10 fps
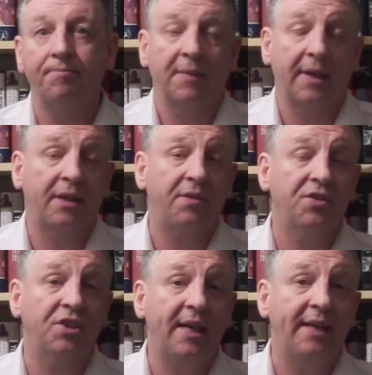like I've
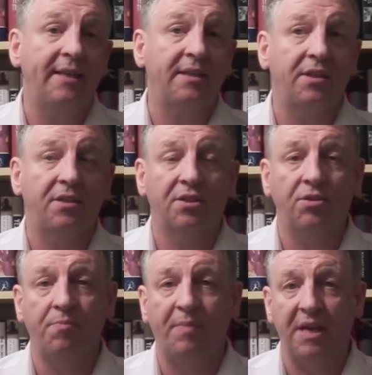said, is it
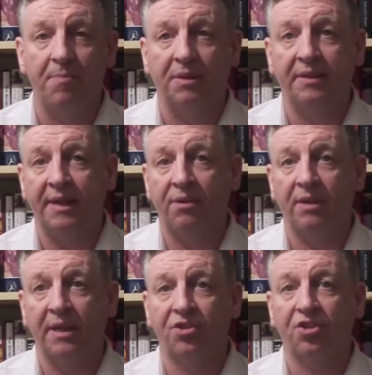so people now
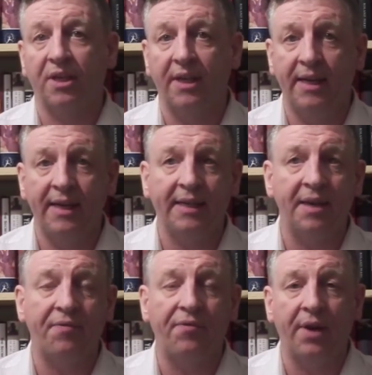get scared,
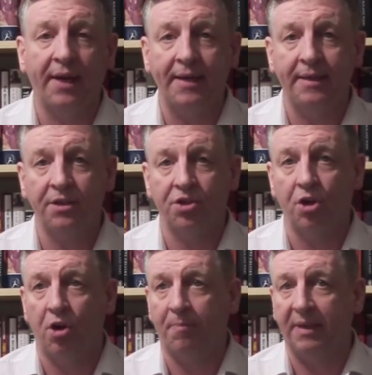get frightened,
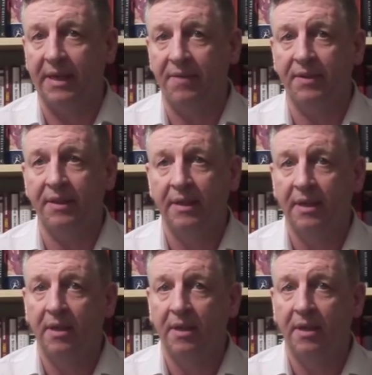stop believing